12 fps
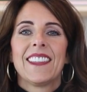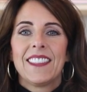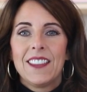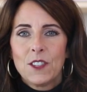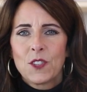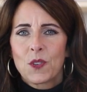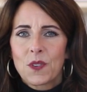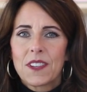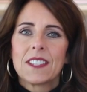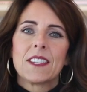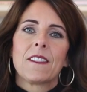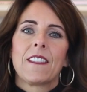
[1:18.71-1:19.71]
These
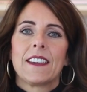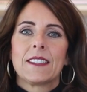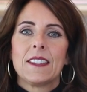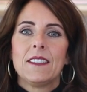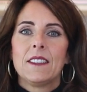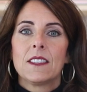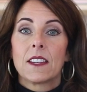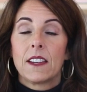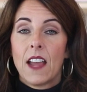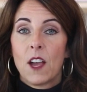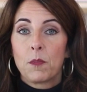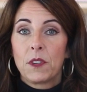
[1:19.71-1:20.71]
stories and lessons
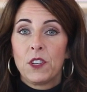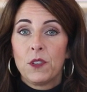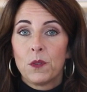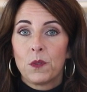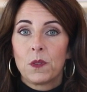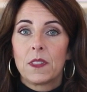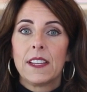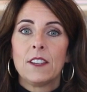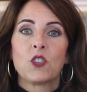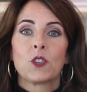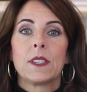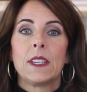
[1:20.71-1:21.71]
can help you
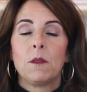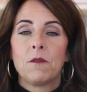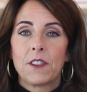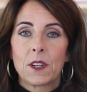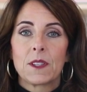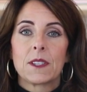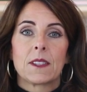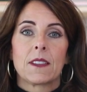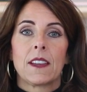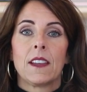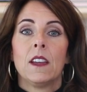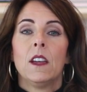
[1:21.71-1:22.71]
lead your team
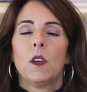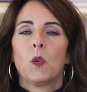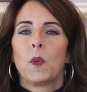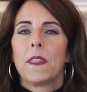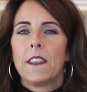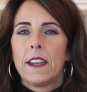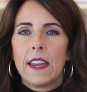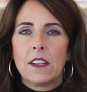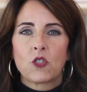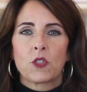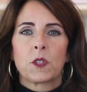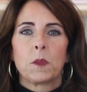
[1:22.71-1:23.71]
fearlessly when the
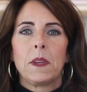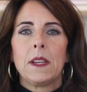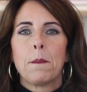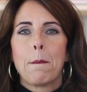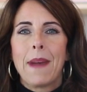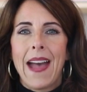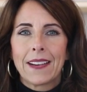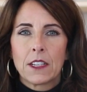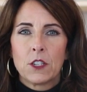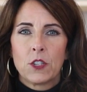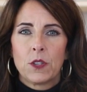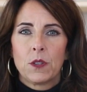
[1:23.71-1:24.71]
nature, speed, and
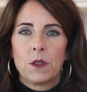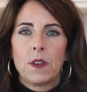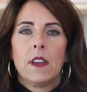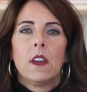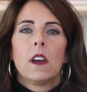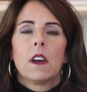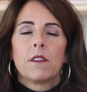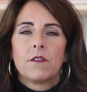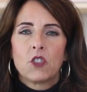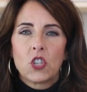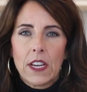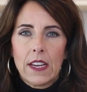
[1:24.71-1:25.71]
magnitude
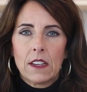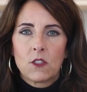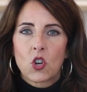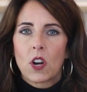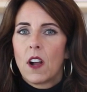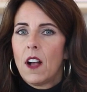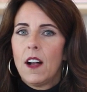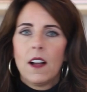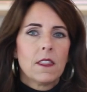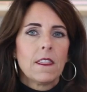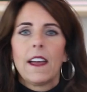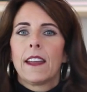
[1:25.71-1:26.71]
of change are
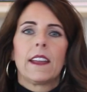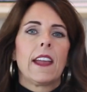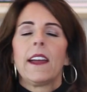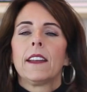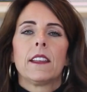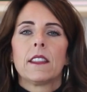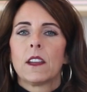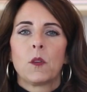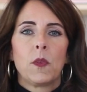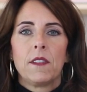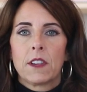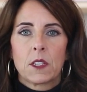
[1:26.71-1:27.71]
unlike
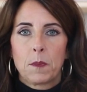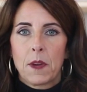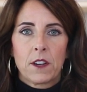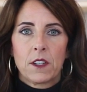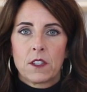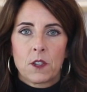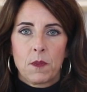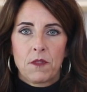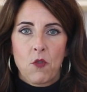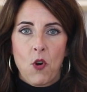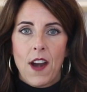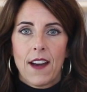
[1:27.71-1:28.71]
anything we've experienced
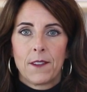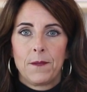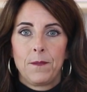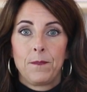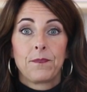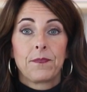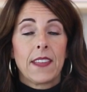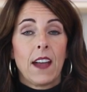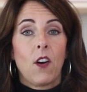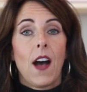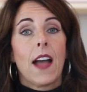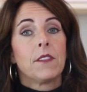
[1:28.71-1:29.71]
before.
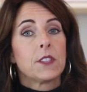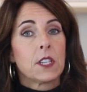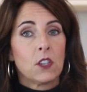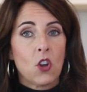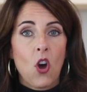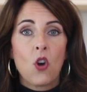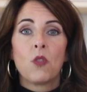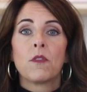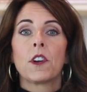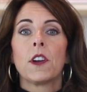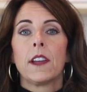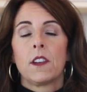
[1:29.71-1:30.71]
Now, I've seen
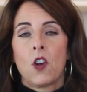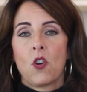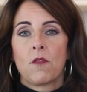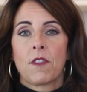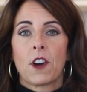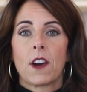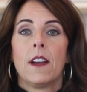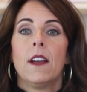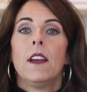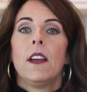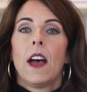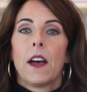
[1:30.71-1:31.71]
over and over
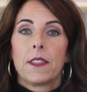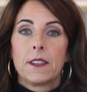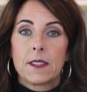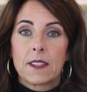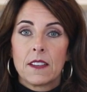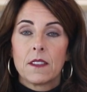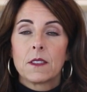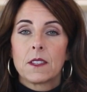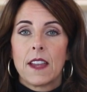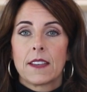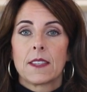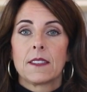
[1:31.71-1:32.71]
how the
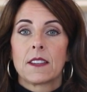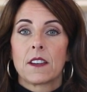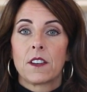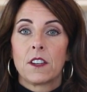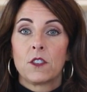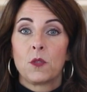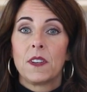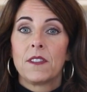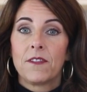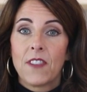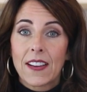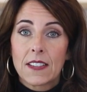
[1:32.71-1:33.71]
skills necessary to
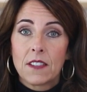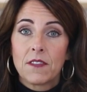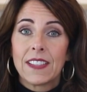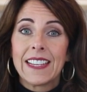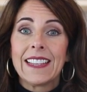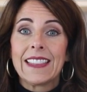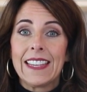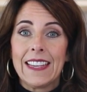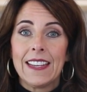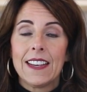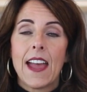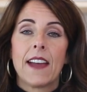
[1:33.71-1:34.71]
effectively
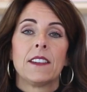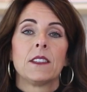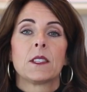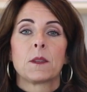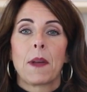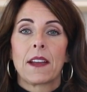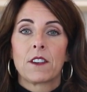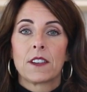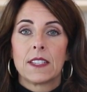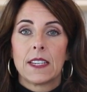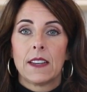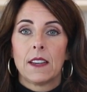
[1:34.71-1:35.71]
lead and inspire
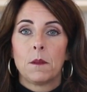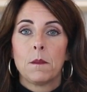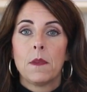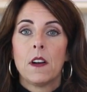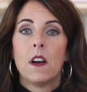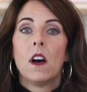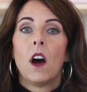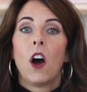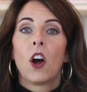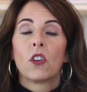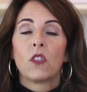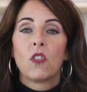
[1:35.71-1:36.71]
a team
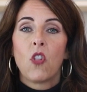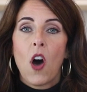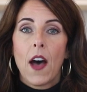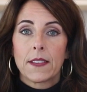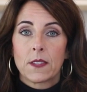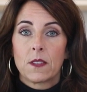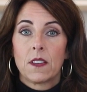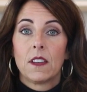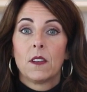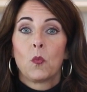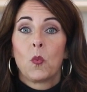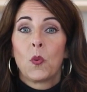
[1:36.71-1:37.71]
are lost
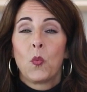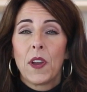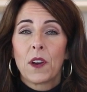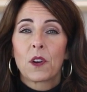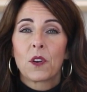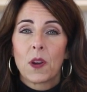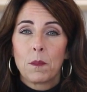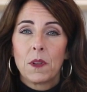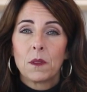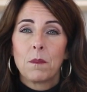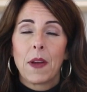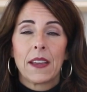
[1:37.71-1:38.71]
when we're
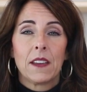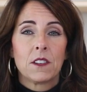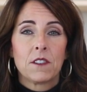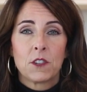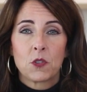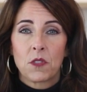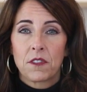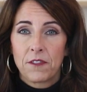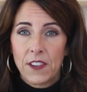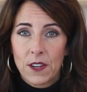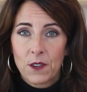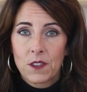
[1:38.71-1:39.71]
crippled by individual
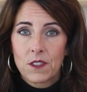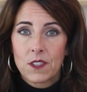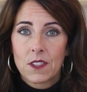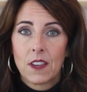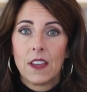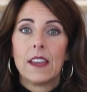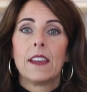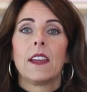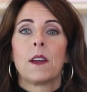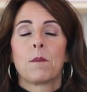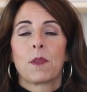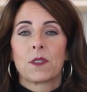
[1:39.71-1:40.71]
fears,
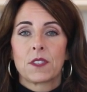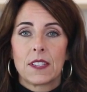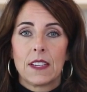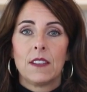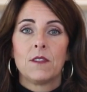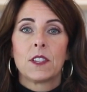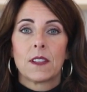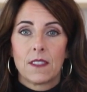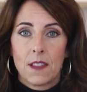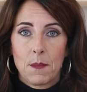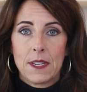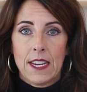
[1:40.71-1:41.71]
and perceived
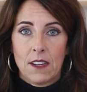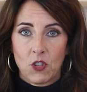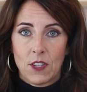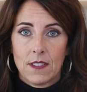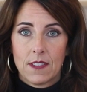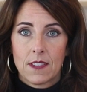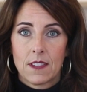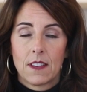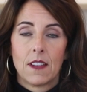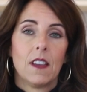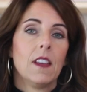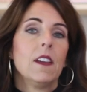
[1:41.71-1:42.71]
limitations.